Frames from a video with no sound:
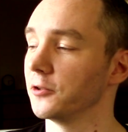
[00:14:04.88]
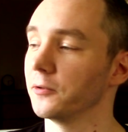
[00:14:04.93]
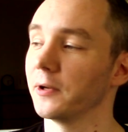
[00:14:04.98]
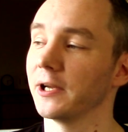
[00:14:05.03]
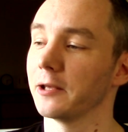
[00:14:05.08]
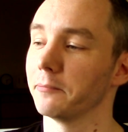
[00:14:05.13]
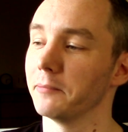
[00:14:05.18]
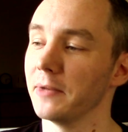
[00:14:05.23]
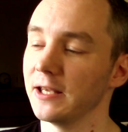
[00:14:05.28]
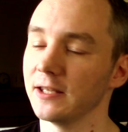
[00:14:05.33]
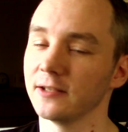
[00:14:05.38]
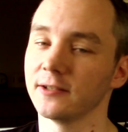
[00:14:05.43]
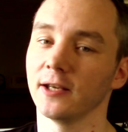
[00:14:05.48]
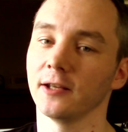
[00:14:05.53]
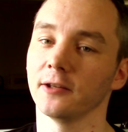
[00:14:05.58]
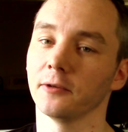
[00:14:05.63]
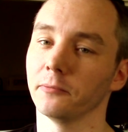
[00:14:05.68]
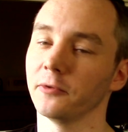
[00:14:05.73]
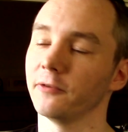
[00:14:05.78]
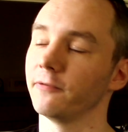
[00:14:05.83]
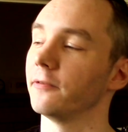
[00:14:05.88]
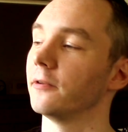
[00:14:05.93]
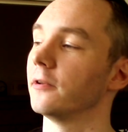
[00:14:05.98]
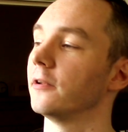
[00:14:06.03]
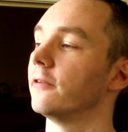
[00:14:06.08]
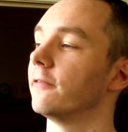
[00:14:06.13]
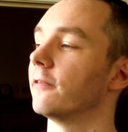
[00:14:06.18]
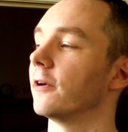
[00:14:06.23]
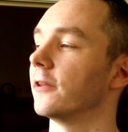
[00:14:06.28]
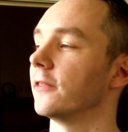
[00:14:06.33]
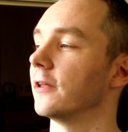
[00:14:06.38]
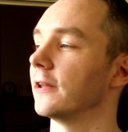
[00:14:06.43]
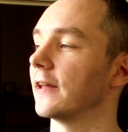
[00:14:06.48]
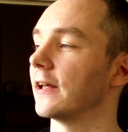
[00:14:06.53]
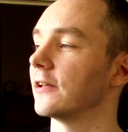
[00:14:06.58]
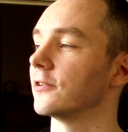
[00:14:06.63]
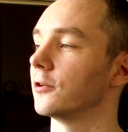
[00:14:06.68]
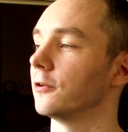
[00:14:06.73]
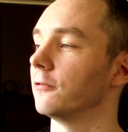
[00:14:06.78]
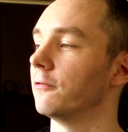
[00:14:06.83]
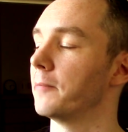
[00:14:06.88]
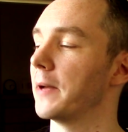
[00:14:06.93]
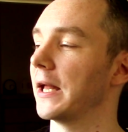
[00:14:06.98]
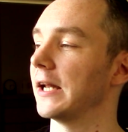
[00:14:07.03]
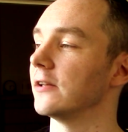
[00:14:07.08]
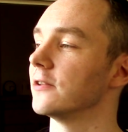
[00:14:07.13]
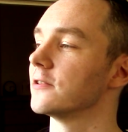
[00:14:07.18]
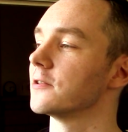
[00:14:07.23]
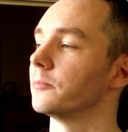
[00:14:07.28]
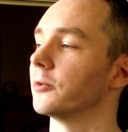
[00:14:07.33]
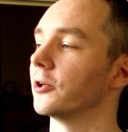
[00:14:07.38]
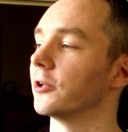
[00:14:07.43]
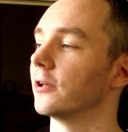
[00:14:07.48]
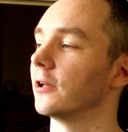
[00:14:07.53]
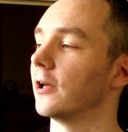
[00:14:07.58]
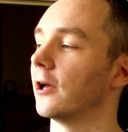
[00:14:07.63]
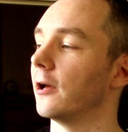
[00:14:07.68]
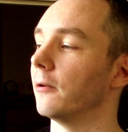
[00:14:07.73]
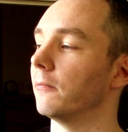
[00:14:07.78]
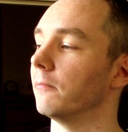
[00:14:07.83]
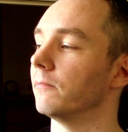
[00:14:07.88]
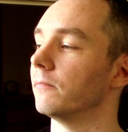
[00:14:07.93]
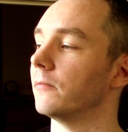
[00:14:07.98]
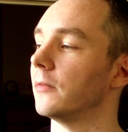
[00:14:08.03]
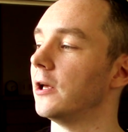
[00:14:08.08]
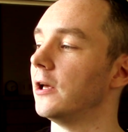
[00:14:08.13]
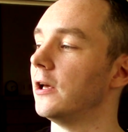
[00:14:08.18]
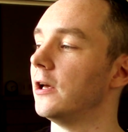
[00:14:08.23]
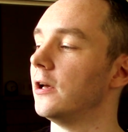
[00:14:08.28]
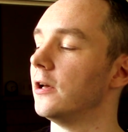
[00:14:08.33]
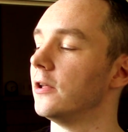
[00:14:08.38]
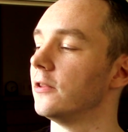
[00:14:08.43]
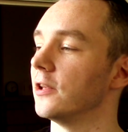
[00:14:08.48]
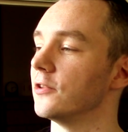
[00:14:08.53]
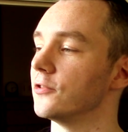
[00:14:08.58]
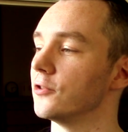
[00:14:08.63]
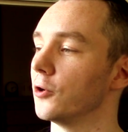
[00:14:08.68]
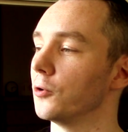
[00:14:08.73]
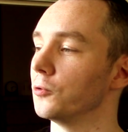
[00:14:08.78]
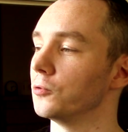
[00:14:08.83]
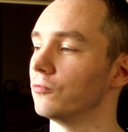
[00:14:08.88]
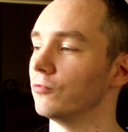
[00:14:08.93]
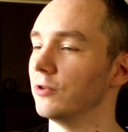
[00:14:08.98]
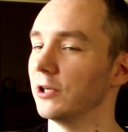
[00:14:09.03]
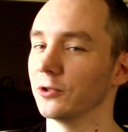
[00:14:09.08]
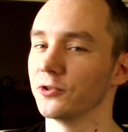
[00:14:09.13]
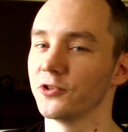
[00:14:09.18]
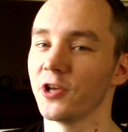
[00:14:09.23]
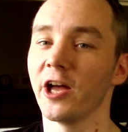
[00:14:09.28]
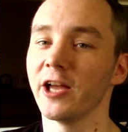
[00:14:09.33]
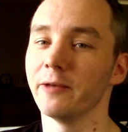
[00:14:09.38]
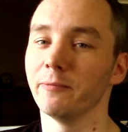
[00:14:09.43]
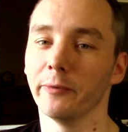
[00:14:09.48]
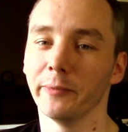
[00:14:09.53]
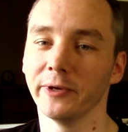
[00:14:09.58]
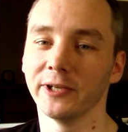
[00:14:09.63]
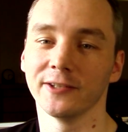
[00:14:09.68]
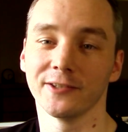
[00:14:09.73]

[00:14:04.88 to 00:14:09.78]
to. I can make it take them if I think that's good for balance, but there's no real time limit.